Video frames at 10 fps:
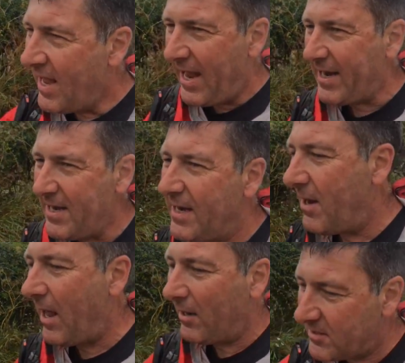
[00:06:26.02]
again,
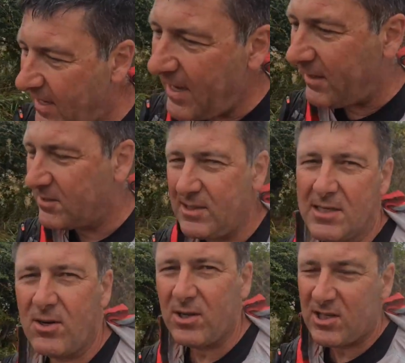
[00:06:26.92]
I'll
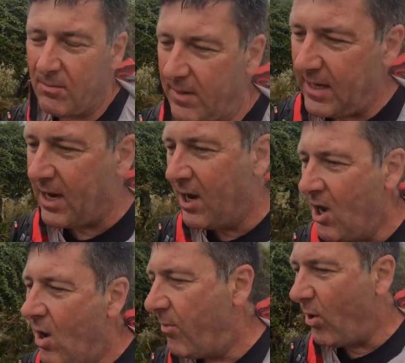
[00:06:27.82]
discuss some of the
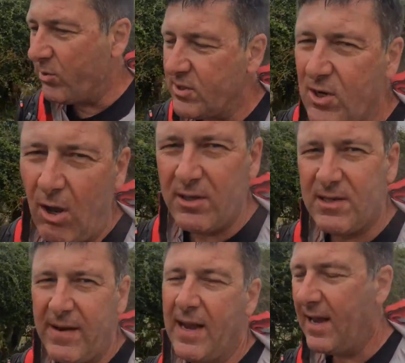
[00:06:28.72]
pros and cons
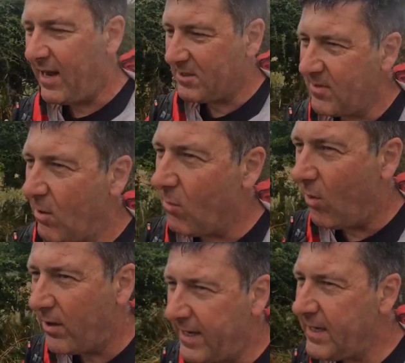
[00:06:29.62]
of it as we're out
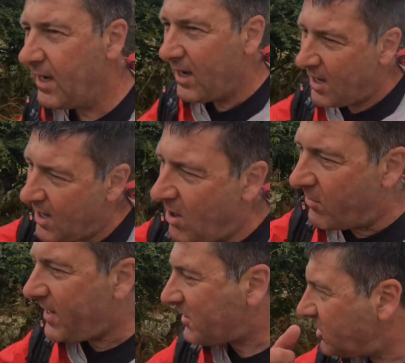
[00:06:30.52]
walking.
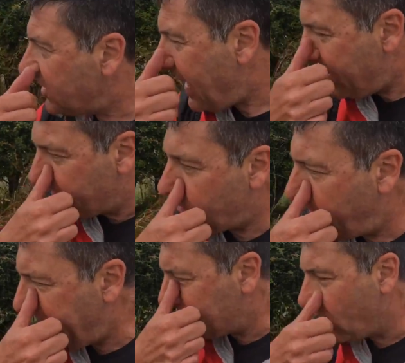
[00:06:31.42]
We're actually just heading up to a
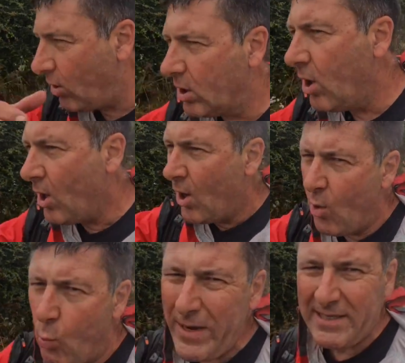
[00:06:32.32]
place called
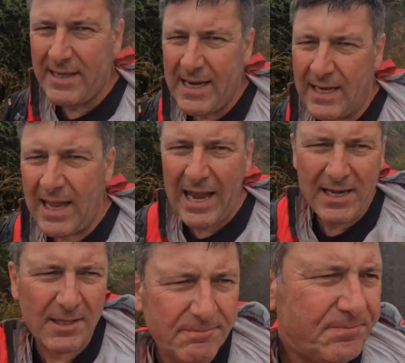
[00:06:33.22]
Whitton Hill Head.
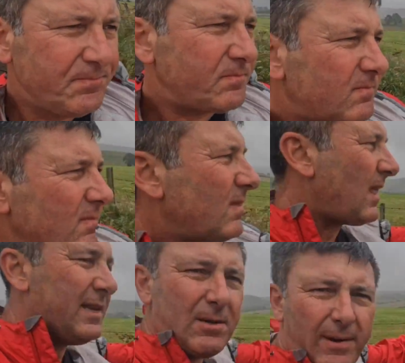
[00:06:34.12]

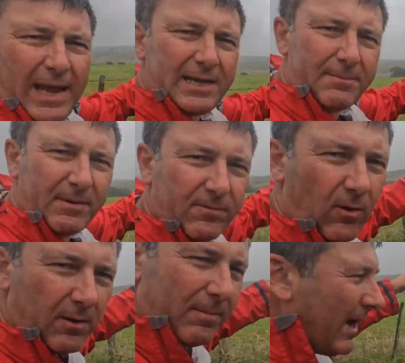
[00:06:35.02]
This is where we're heading before